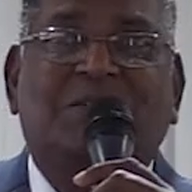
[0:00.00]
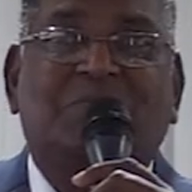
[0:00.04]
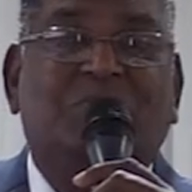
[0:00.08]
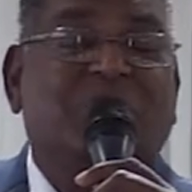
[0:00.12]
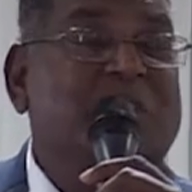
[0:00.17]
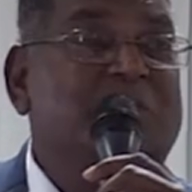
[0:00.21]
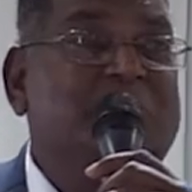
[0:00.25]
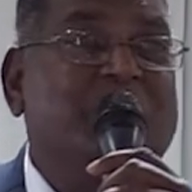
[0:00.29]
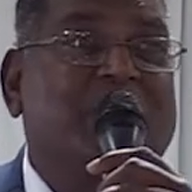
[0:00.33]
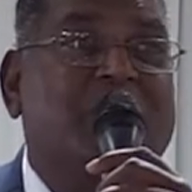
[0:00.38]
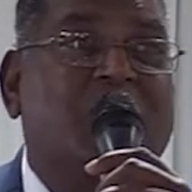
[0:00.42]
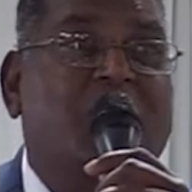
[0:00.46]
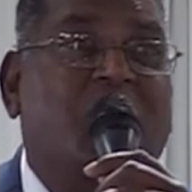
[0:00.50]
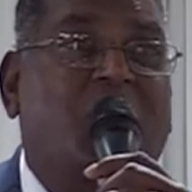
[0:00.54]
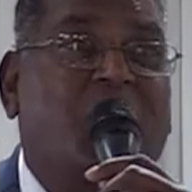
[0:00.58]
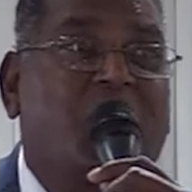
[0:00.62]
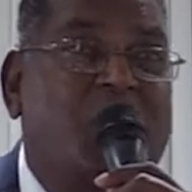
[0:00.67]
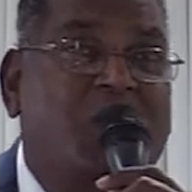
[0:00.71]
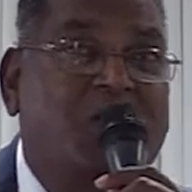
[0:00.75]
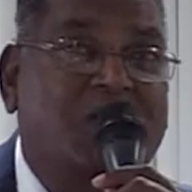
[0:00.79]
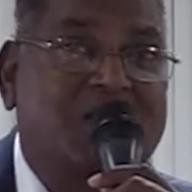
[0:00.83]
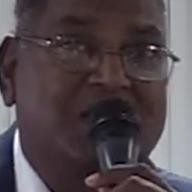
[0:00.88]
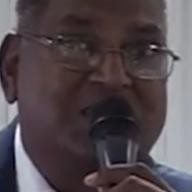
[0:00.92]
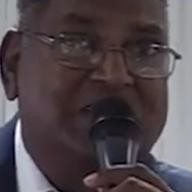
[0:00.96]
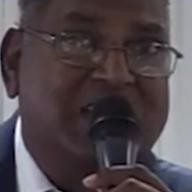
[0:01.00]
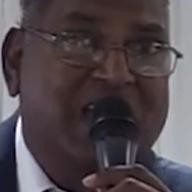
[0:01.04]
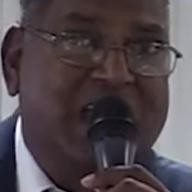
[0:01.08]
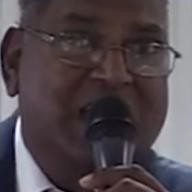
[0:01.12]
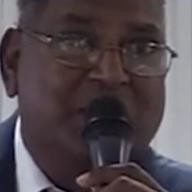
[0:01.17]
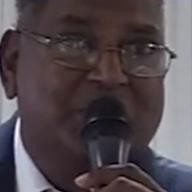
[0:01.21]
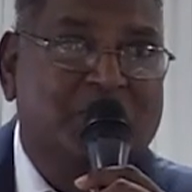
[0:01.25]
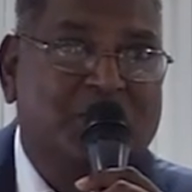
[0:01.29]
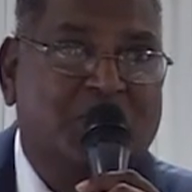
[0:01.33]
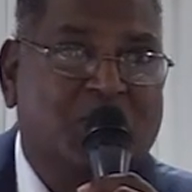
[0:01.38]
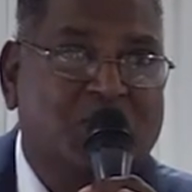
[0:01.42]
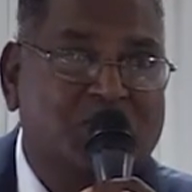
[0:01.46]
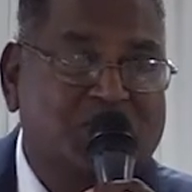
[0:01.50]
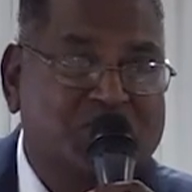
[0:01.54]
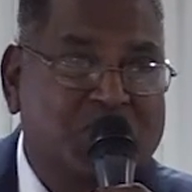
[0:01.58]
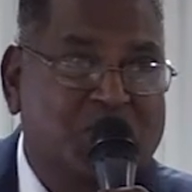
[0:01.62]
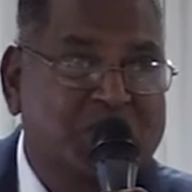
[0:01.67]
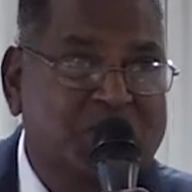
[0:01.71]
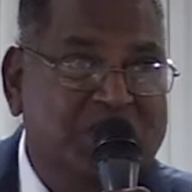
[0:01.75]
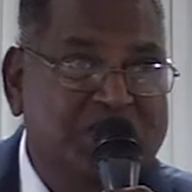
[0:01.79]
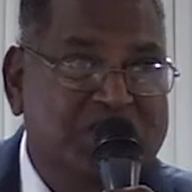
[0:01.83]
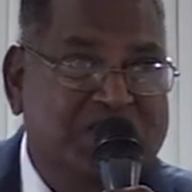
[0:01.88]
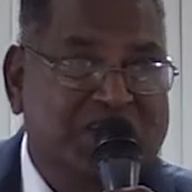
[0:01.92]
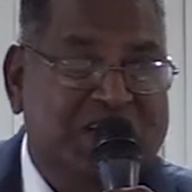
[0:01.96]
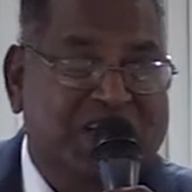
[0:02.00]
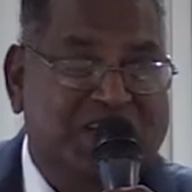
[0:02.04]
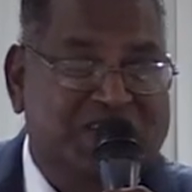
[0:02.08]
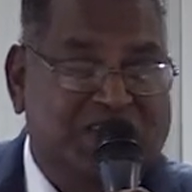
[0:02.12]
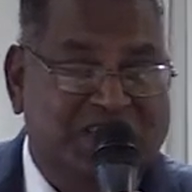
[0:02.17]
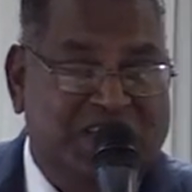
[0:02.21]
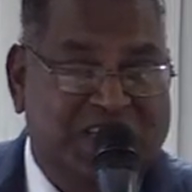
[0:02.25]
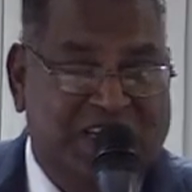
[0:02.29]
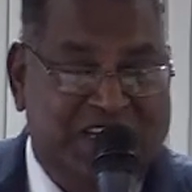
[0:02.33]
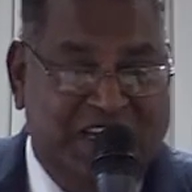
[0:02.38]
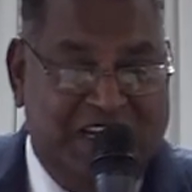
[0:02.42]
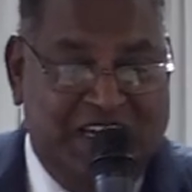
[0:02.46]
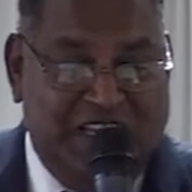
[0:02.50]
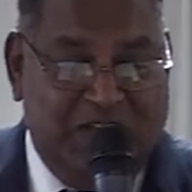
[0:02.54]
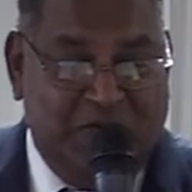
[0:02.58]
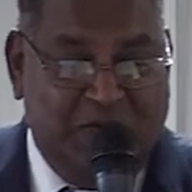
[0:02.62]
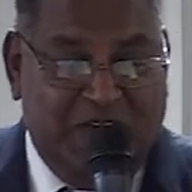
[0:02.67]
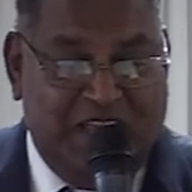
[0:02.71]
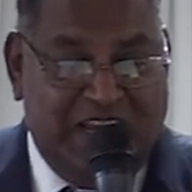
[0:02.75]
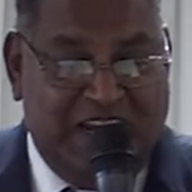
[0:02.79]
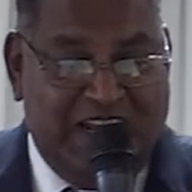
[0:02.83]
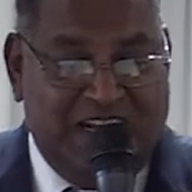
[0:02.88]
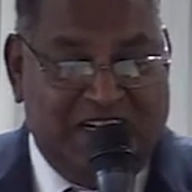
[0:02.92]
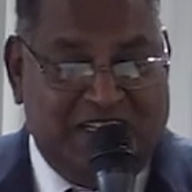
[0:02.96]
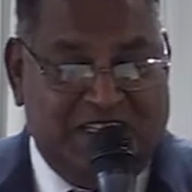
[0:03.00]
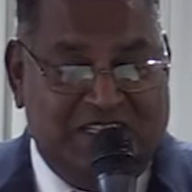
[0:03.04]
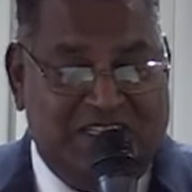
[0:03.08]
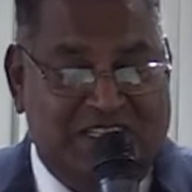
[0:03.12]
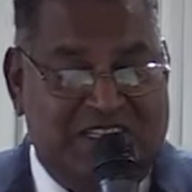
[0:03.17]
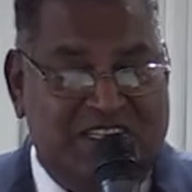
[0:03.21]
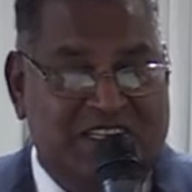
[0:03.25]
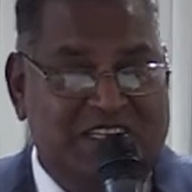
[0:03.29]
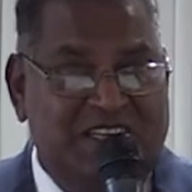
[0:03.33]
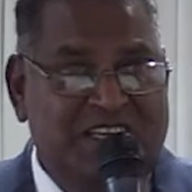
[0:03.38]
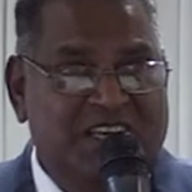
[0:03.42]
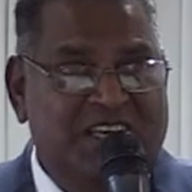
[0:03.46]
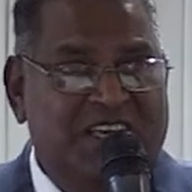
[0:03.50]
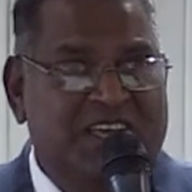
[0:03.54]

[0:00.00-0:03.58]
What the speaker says: People all the time, more so in church than anywhere else.